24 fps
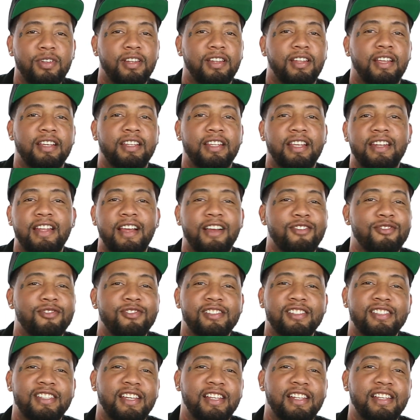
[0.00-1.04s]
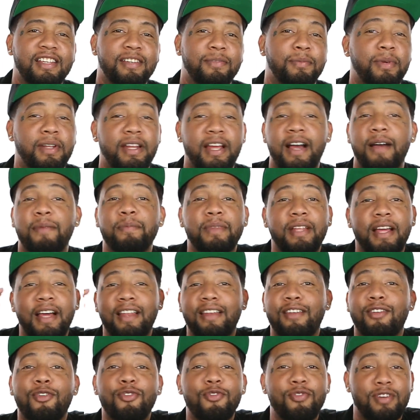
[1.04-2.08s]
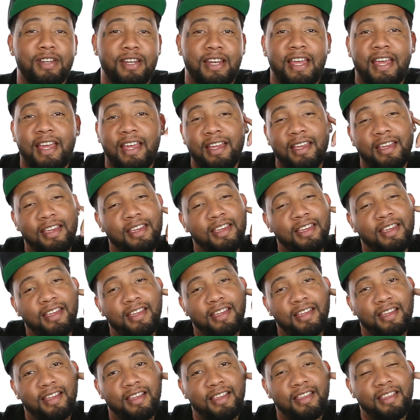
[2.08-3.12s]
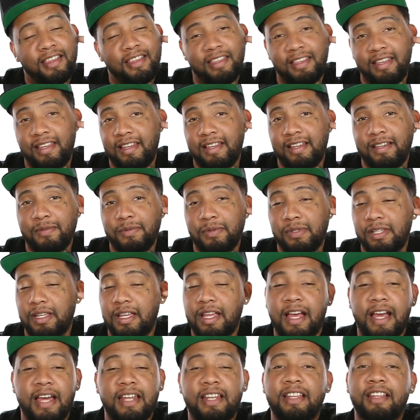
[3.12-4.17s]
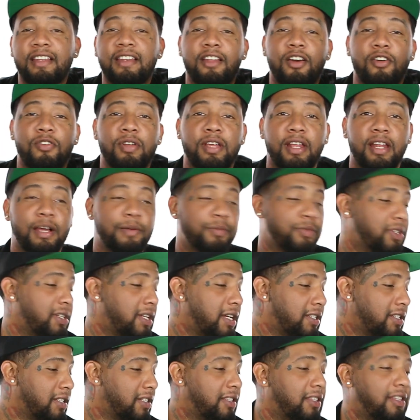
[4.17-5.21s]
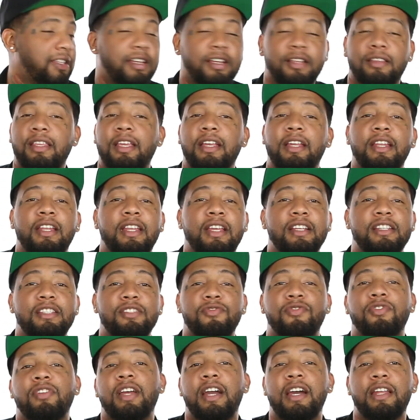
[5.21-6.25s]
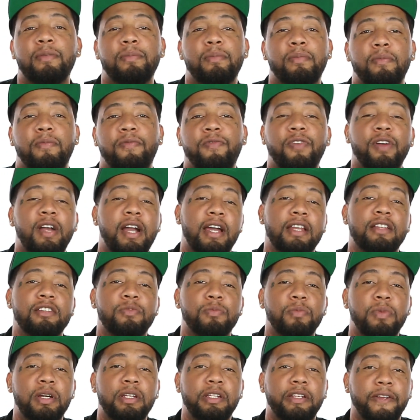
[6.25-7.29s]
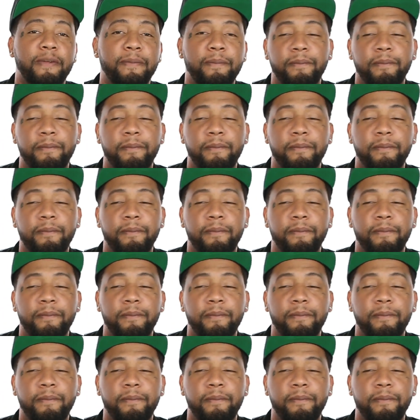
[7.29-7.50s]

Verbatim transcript: Like, they're not gonna steal it, but I'm not knowing that. You get what I'm saying? I didn't know that. I'm, I just think, think the nigga just forgot forgot his money.